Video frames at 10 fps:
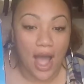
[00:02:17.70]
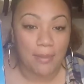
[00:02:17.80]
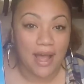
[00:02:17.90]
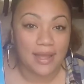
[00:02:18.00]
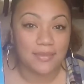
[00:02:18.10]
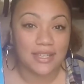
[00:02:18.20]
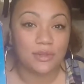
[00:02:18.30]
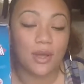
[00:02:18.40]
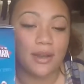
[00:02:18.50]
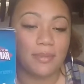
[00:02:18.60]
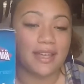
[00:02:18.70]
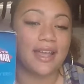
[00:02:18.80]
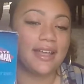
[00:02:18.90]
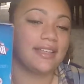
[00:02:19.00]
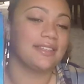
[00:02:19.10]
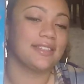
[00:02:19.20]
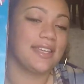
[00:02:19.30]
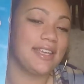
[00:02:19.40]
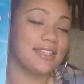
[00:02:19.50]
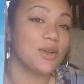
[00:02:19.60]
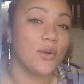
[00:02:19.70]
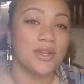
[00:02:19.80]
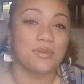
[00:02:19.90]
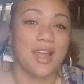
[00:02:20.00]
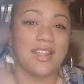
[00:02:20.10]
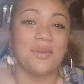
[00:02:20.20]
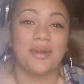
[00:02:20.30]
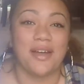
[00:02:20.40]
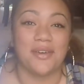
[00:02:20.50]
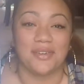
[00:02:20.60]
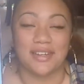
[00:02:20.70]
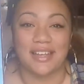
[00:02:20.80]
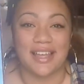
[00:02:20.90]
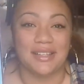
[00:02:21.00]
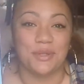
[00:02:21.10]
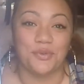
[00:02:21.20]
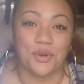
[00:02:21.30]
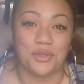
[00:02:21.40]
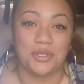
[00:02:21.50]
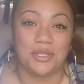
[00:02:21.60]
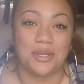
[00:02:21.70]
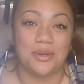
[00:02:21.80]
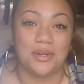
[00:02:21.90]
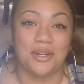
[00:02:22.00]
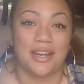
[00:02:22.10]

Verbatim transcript: I bought him this one because he's always riding around on like a little Frozen scooter,